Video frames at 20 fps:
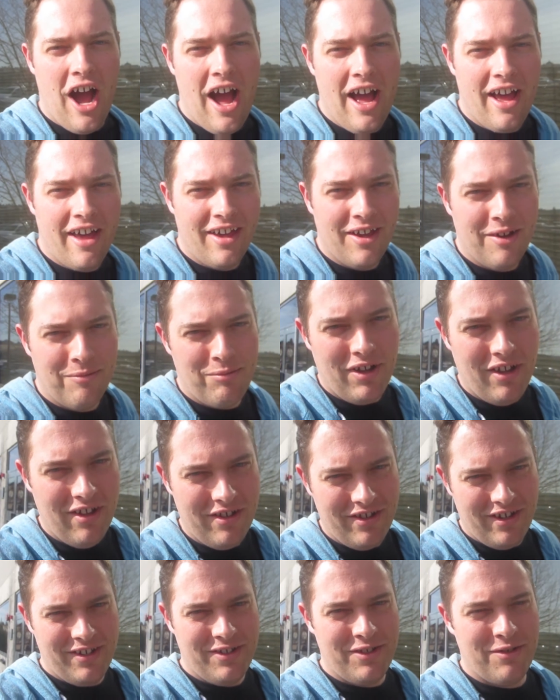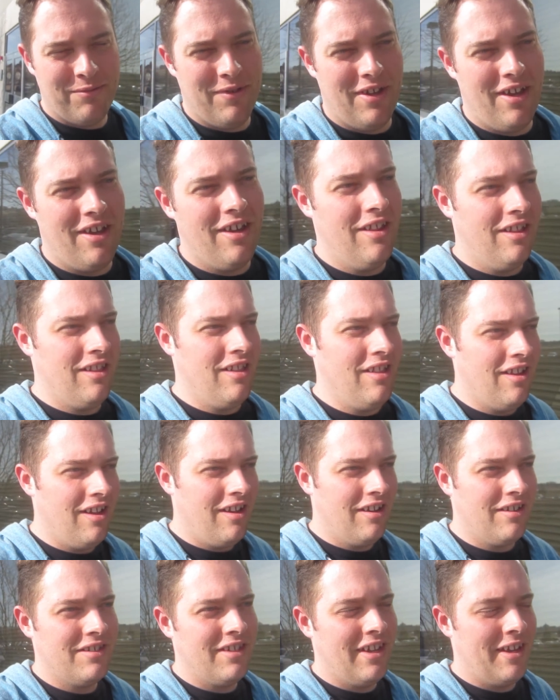I apologize to my
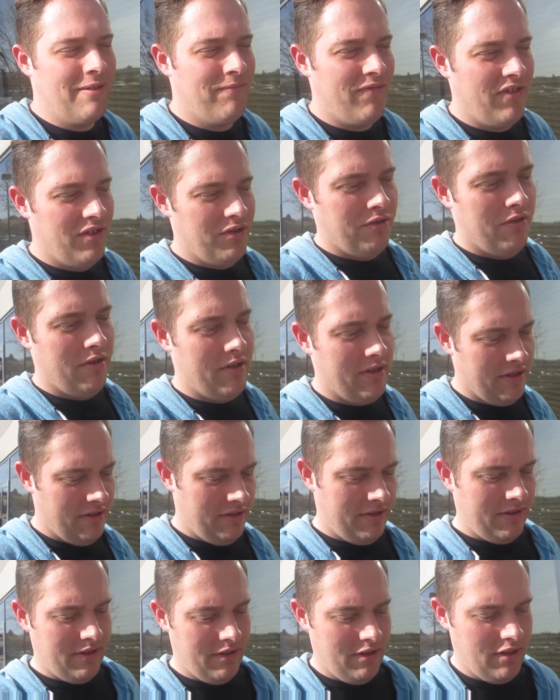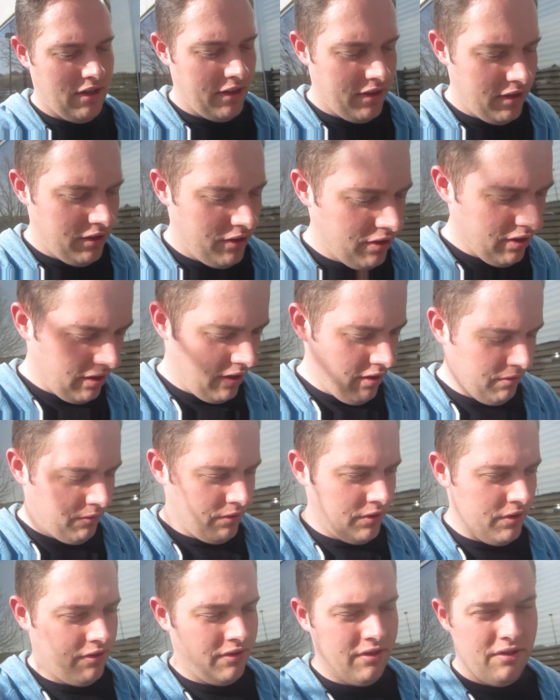longtime viewers because I think you get
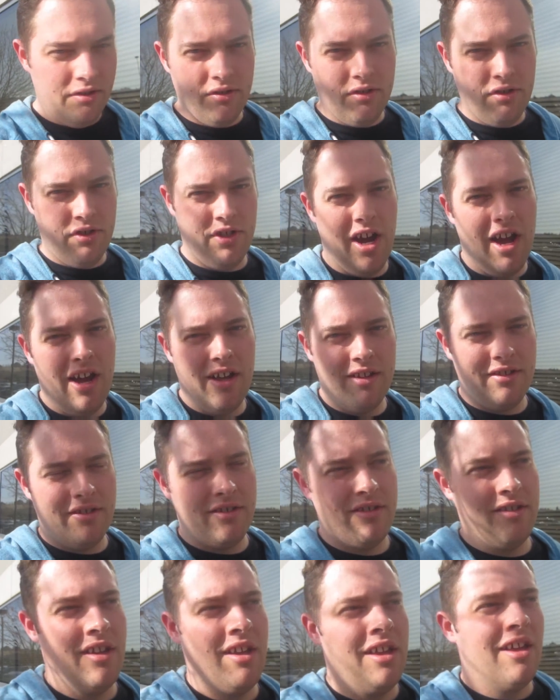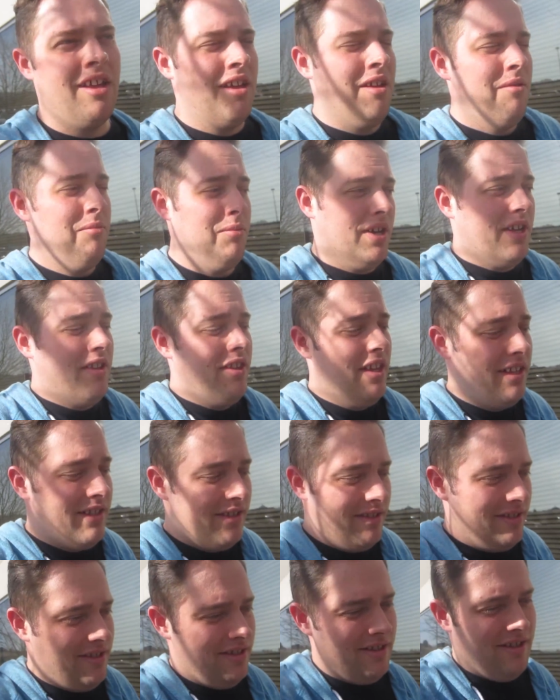used to certain shots, but
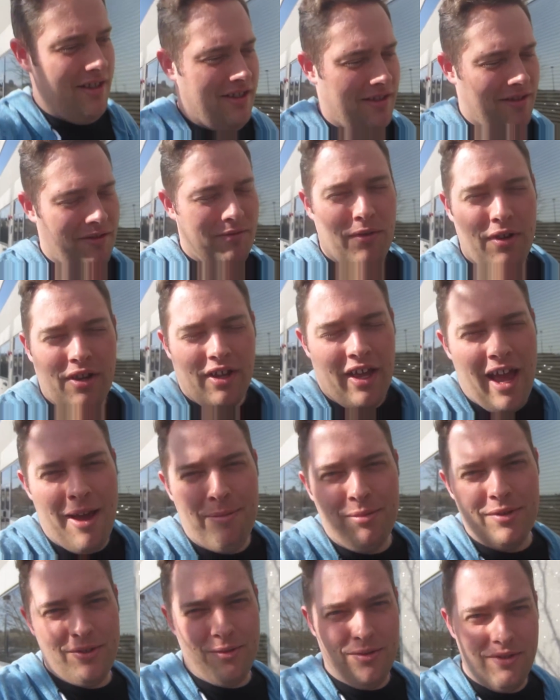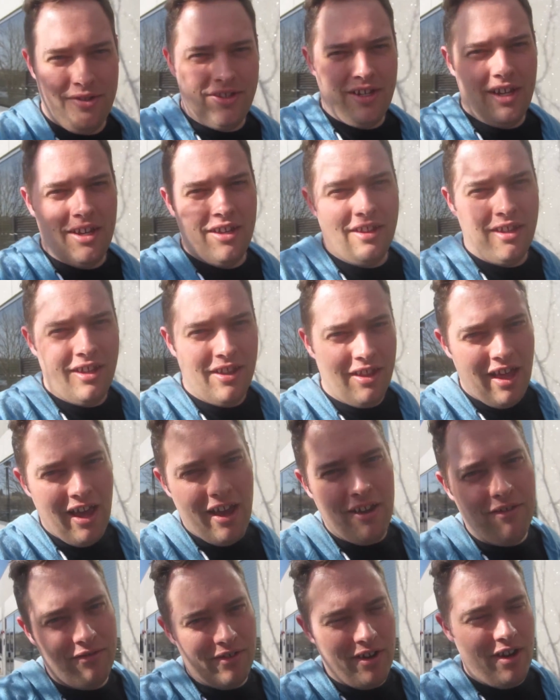that's what happens with daily
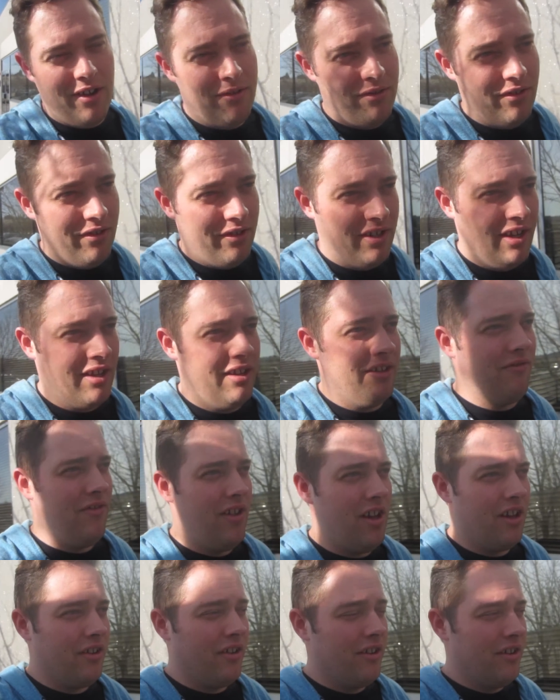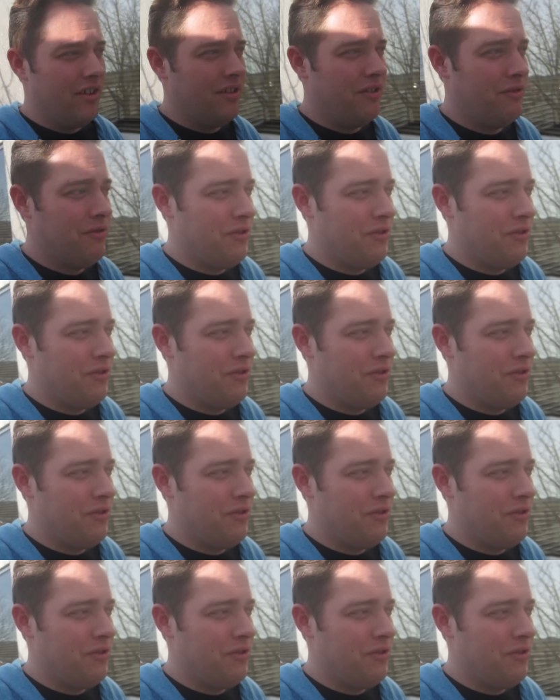life, right? When you're a daily vlogger, you